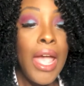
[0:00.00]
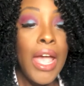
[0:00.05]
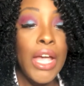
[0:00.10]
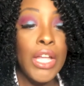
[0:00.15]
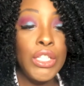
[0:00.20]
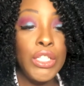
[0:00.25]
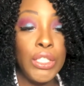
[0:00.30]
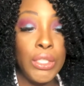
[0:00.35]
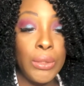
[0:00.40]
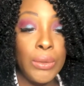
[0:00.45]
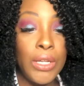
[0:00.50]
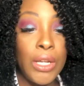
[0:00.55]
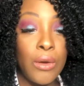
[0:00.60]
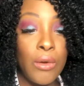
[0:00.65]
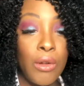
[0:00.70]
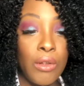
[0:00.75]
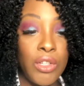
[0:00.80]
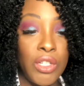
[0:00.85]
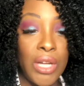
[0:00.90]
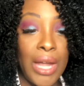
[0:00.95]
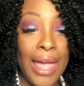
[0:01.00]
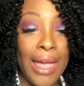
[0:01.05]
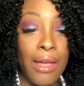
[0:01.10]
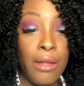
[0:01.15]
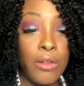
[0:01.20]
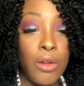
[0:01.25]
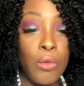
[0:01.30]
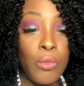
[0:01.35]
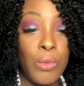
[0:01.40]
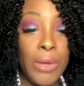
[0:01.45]
a two-year-old
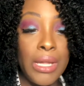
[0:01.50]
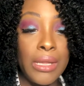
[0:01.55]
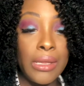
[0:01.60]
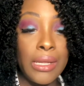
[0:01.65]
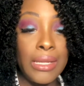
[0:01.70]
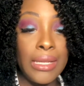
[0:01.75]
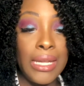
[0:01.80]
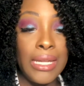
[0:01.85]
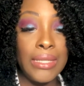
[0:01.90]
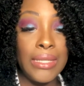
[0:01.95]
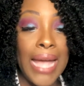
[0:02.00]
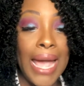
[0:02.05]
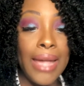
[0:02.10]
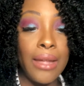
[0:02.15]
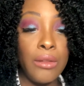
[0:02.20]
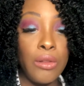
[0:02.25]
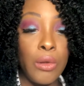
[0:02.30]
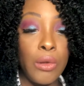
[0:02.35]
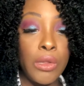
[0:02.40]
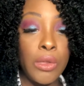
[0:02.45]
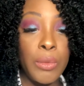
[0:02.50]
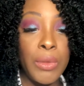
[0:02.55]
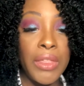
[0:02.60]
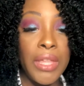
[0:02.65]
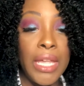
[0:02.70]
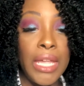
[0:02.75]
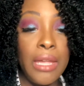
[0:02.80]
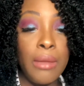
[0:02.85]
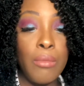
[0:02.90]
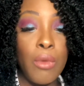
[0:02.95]
child recently diagnosed
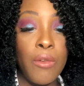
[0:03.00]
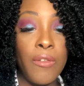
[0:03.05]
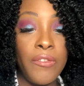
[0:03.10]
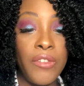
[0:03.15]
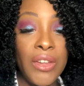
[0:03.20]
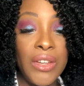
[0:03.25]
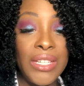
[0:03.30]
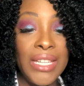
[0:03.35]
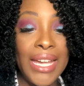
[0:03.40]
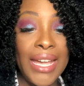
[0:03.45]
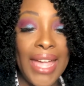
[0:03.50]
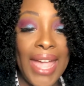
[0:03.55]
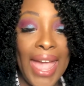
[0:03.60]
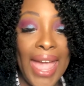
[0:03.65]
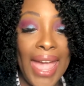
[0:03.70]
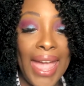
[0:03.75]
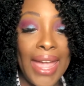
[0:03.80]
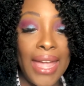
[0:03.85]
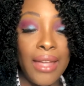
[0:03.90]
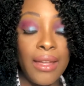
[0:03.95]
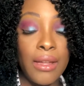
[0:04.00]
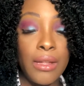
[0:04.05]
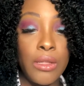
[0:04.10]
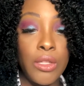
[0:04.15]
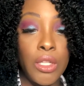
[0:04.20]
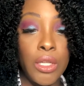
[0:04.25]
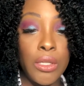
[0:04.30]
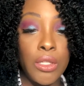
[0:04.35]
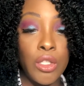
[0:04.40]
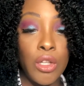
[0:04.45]
with hemophilia A is
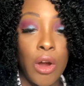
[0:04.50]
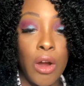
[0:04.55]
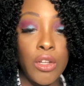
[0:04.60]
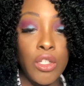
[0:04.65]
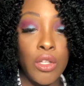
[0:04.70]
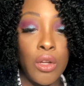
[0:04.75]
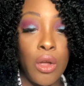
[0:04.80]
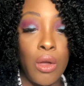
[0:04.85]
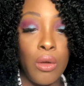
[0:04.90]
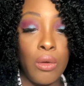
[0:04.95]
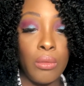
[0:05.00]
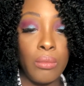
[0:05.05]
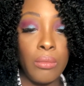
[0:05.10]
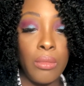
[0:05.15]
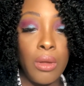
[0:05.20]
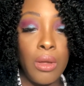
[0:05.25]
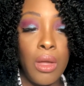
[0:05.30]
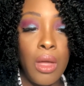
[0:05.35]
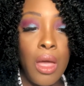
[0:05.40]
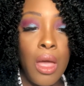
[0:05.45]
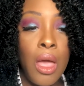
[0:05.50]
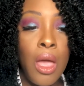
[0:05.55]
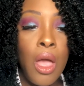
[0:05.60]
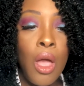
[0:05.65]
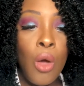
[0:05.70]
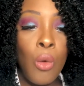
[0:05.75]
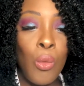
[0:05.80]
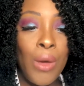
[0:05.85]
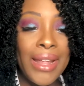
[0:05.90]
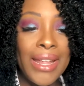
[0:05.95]
discharged home.
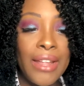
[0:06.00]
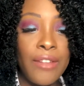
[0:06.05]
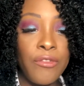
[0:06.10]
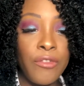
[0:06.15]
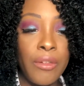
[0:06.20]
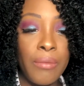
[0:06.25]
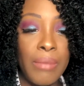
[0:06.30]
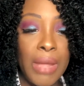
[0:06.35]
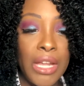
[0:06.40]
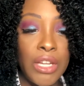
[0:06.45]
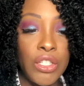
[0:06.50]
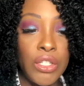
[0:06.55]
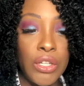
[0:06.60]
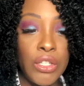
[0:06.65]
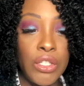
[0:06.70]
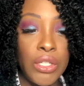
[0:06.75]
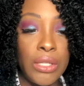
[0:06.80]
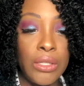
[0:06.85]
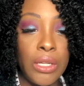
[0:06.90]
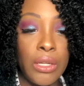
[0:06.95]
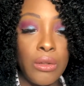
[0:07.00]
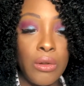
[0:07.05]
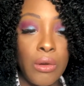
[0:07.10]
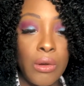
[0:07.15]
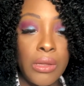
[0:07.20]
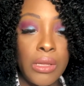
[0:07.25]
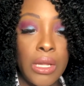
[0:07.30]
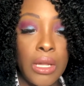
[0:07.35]
What information should the nurse